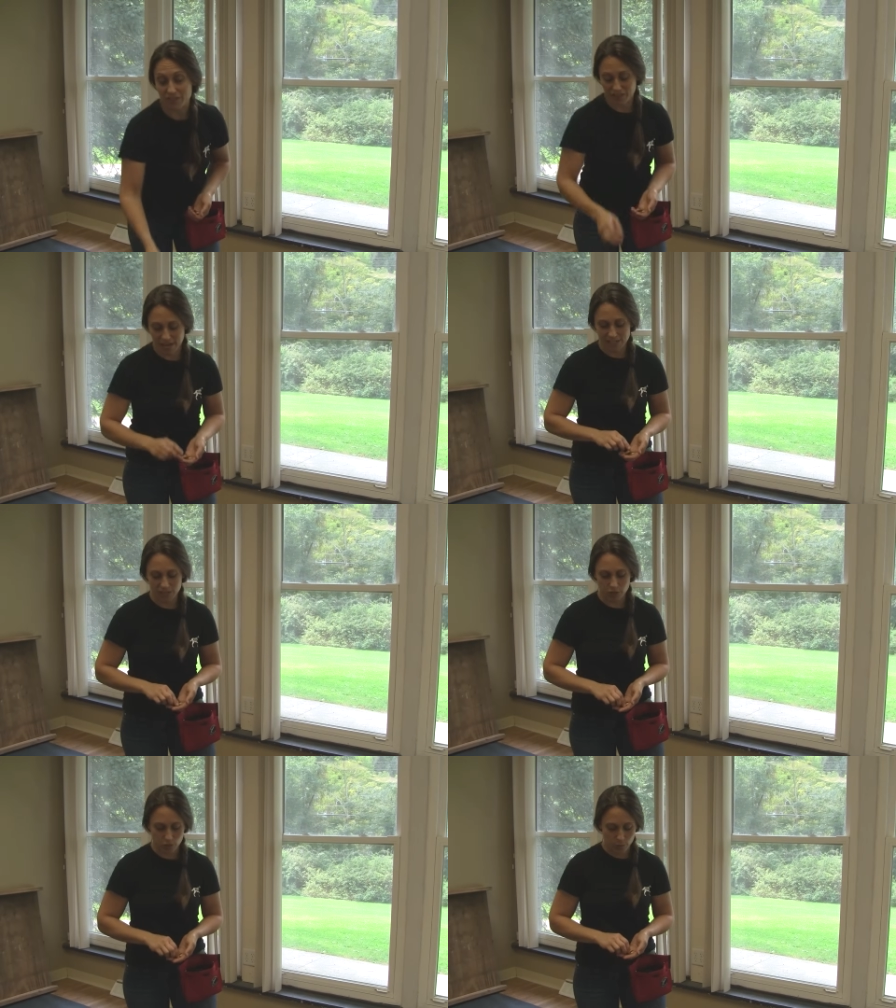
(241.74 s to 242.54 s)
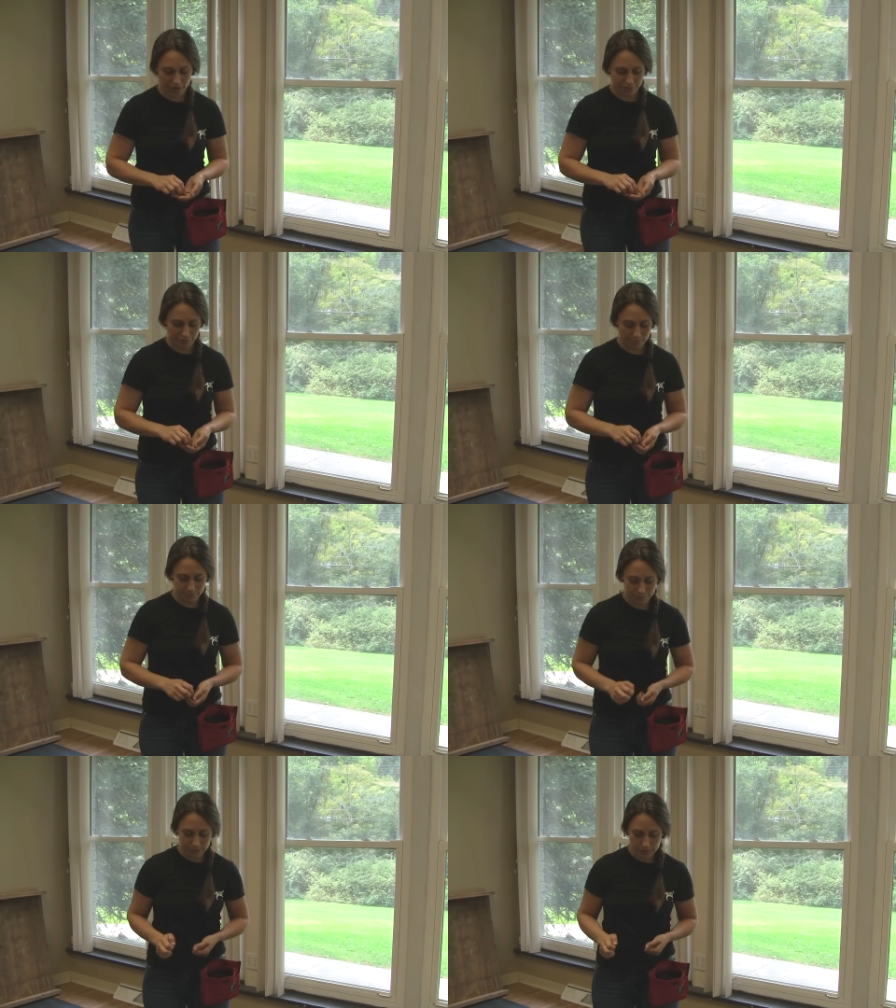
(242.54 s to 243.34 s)
that they had to look away from.
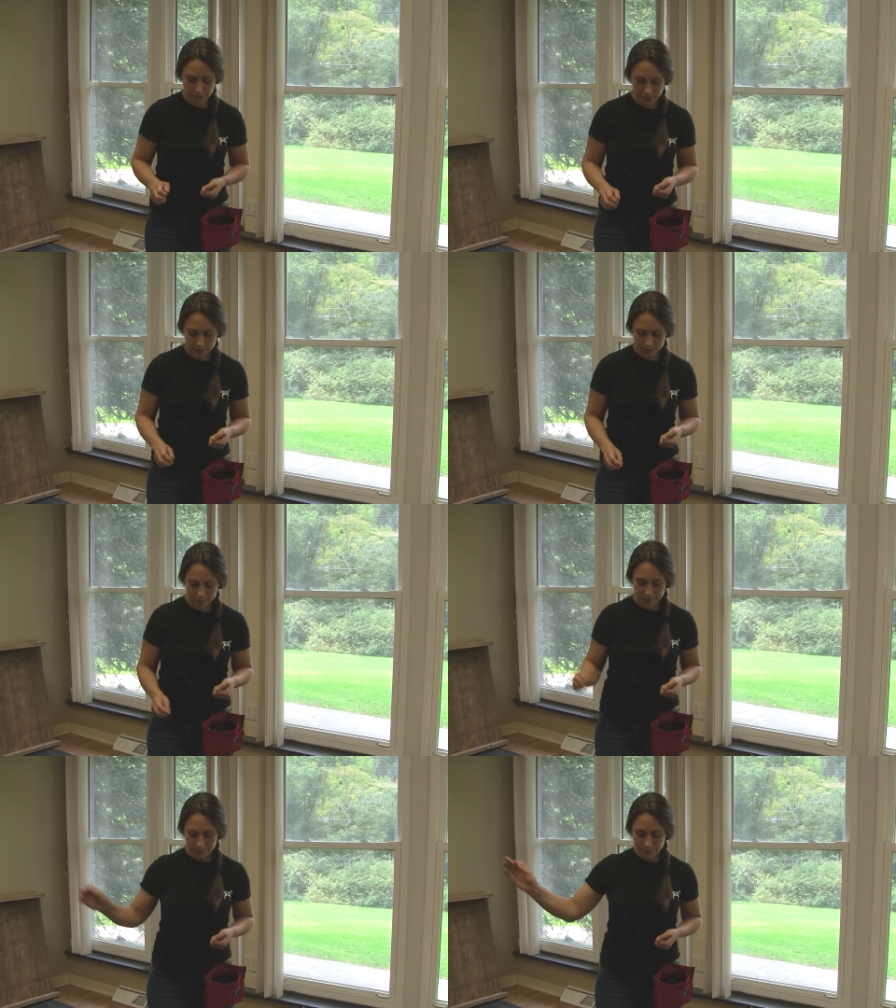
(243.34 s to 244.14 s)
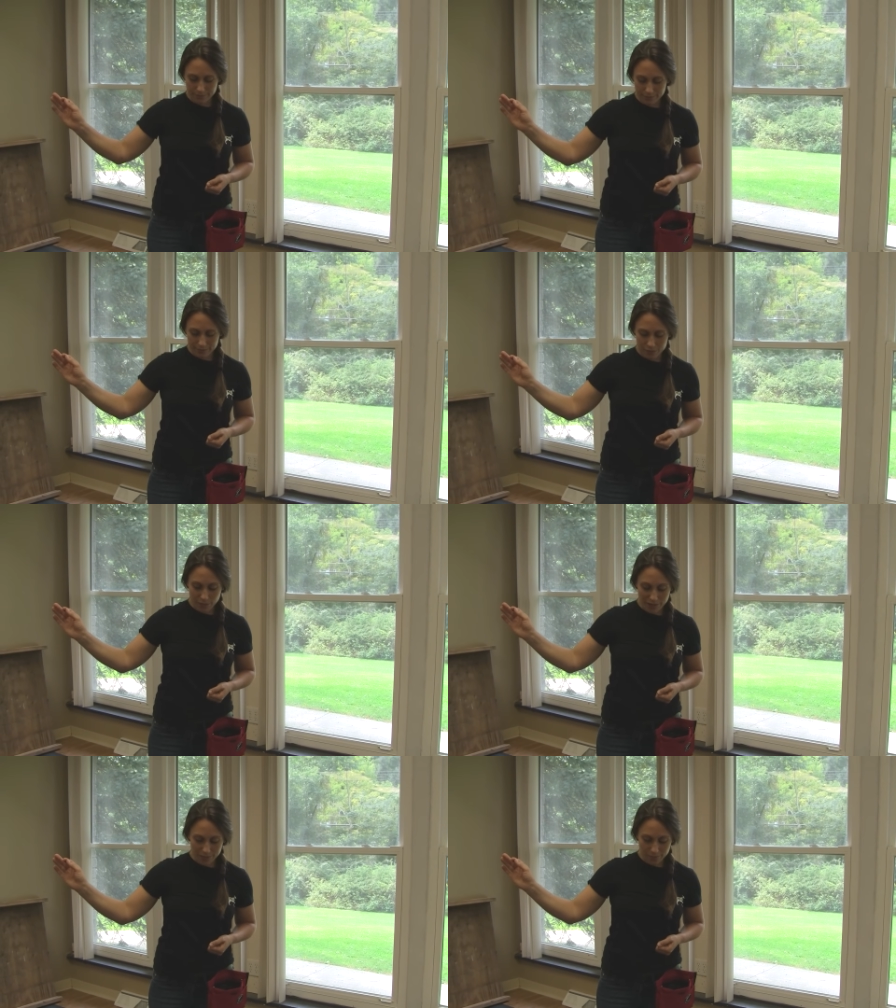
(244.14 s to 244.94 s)

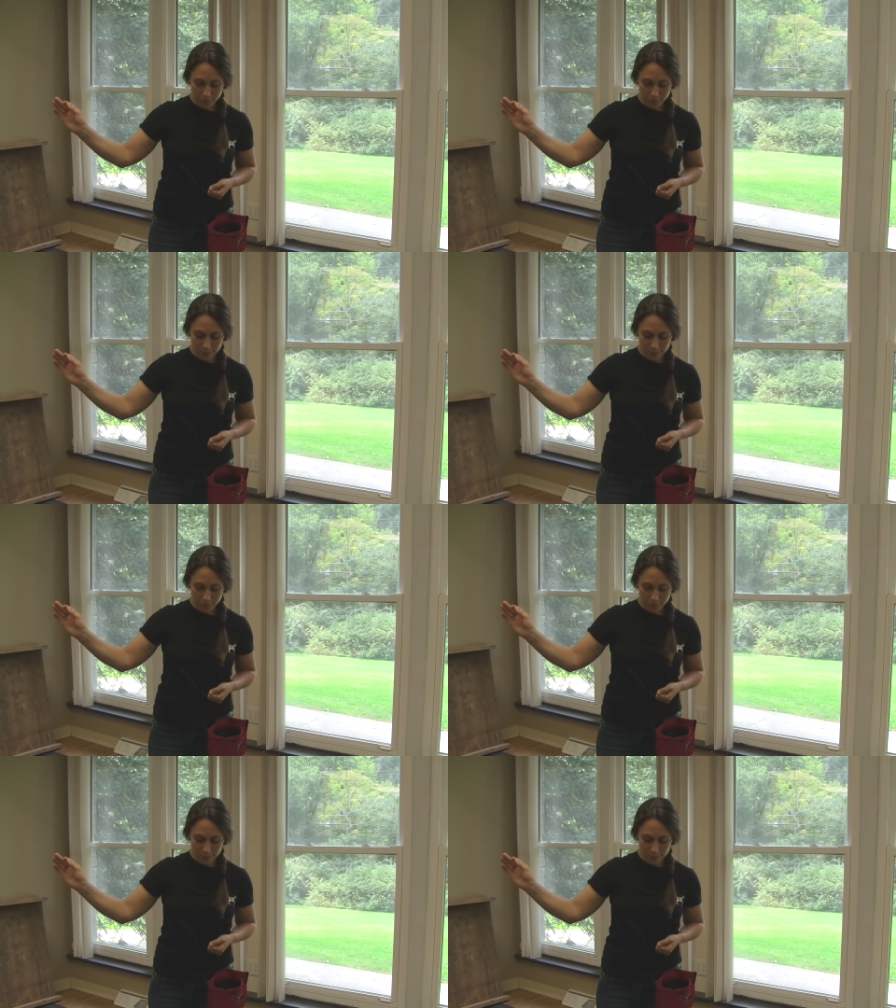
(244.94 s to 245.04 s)
Spike.